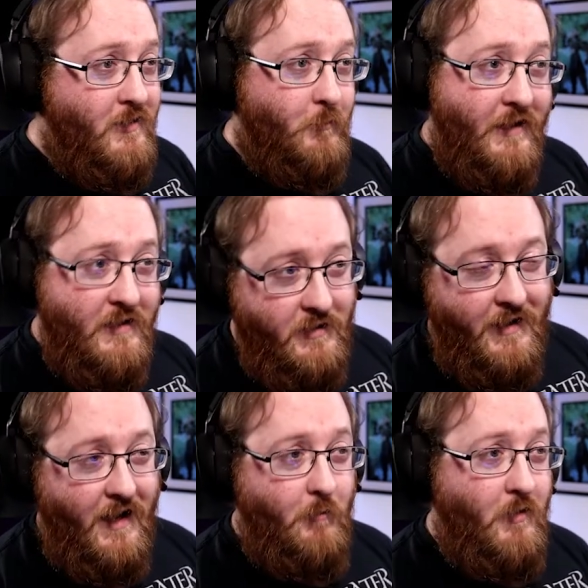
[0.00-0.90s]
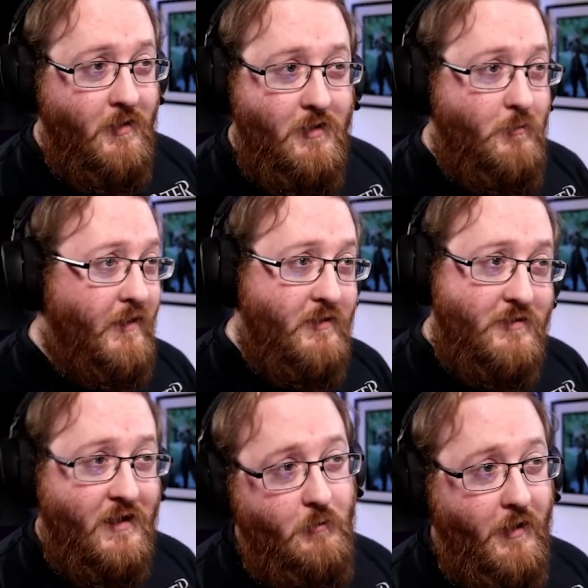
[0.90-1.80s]
Can play the DM, play in the
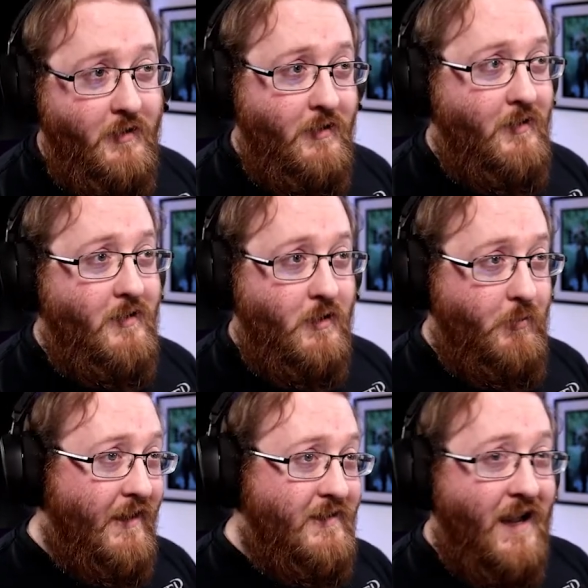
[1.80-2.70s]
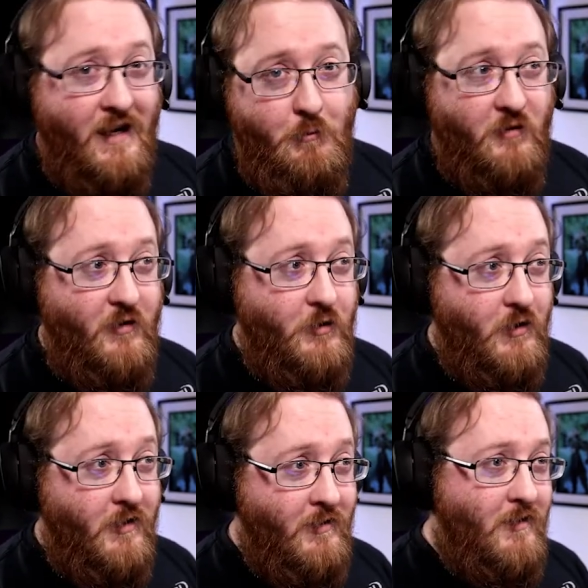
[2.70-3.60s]
centre mid, and play attacking
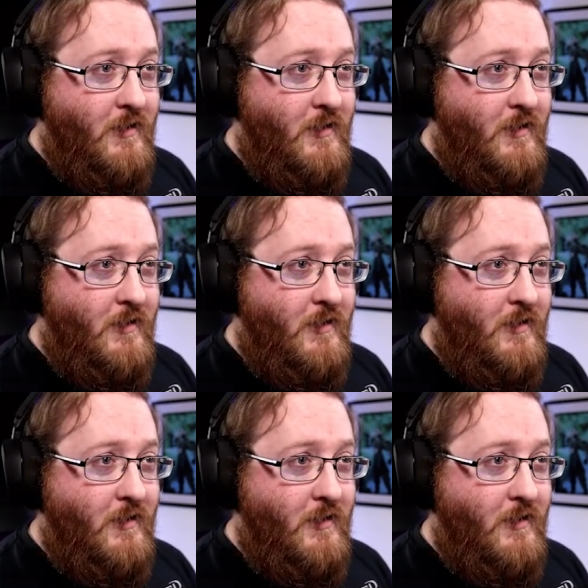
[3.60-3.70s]
midfielder.